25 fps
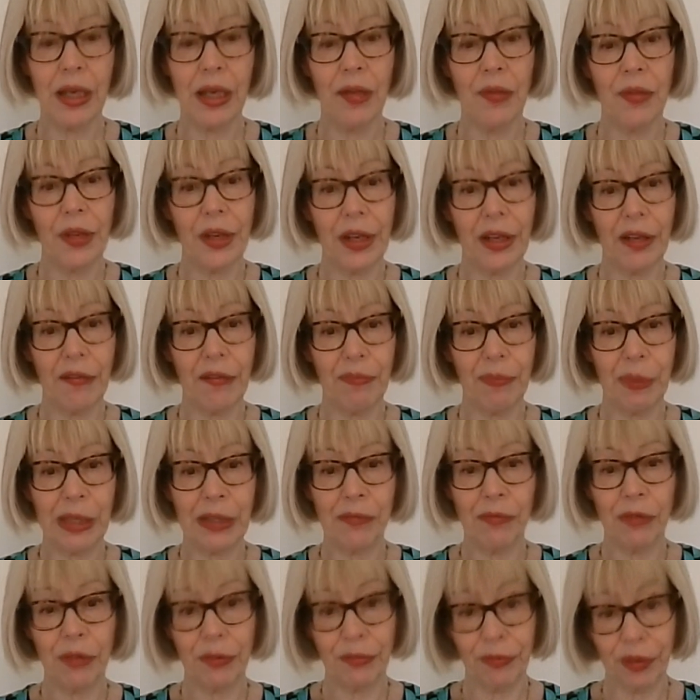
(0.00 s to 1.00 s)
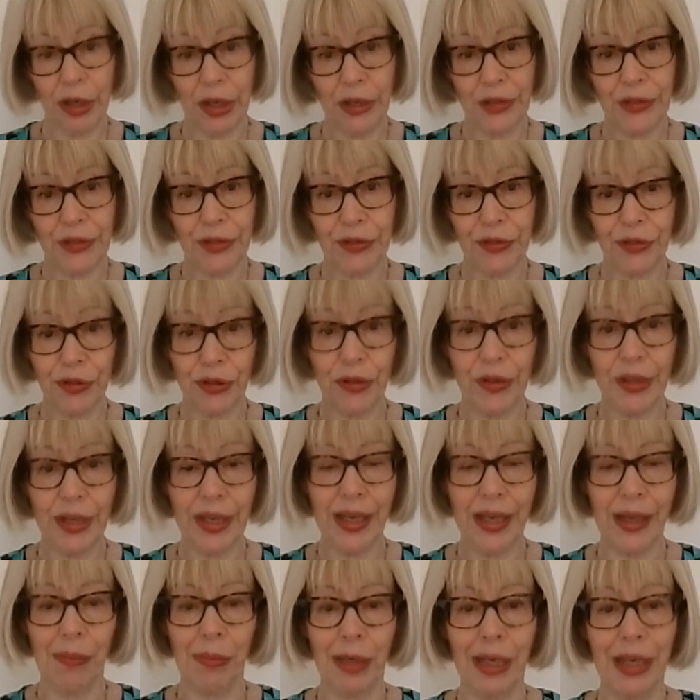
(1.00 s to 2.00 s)
that have been referred through the
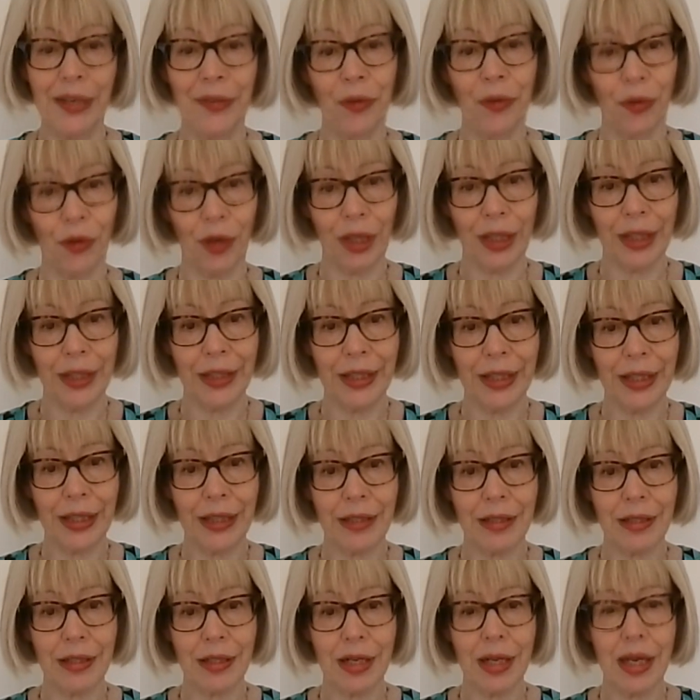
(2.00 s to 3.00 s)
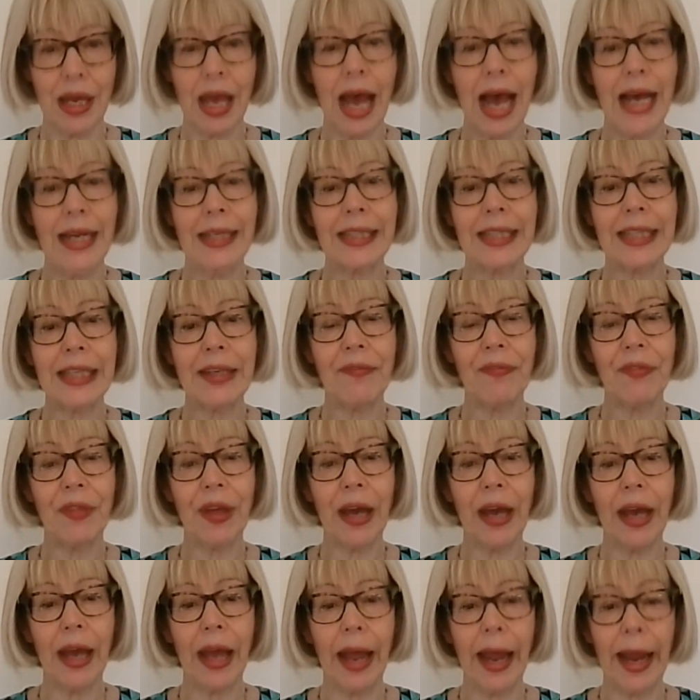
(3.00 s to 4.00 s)
helpline or clinics and give
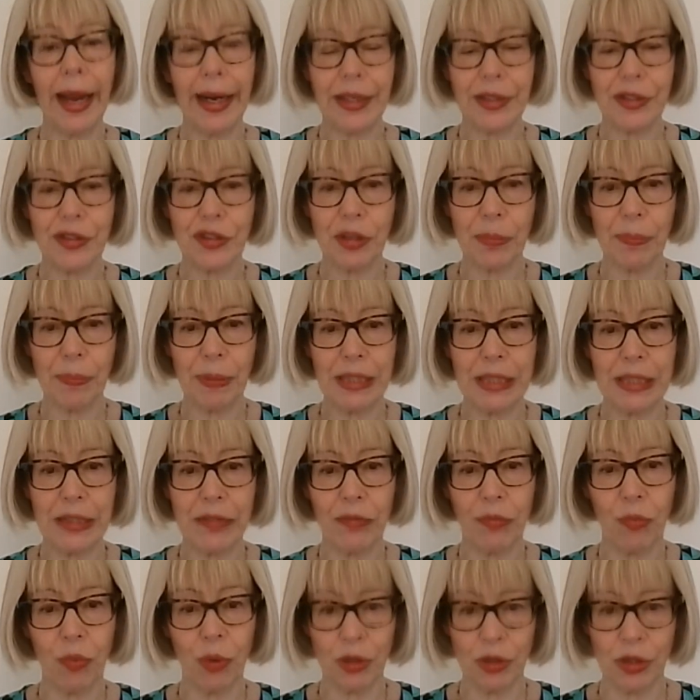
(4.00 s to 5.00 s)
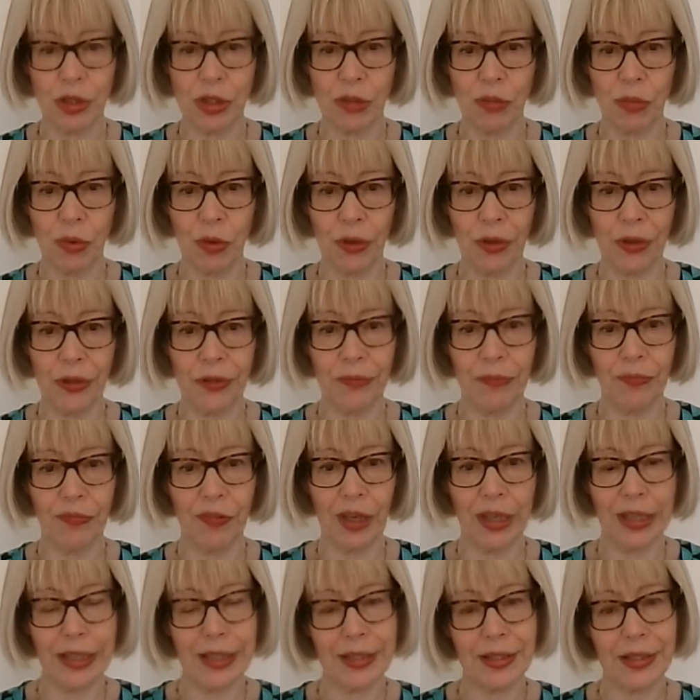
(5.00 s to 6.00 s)
that extra bit of one-to-one
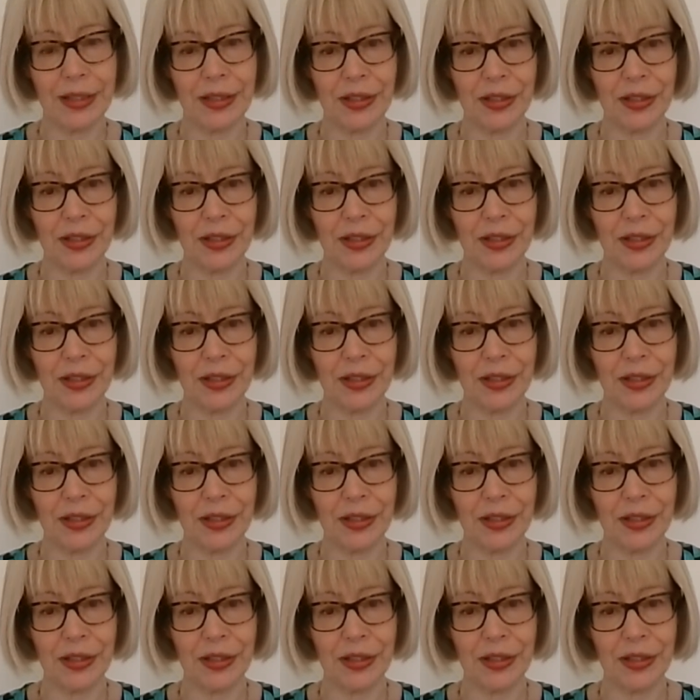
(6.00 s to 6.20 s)
advice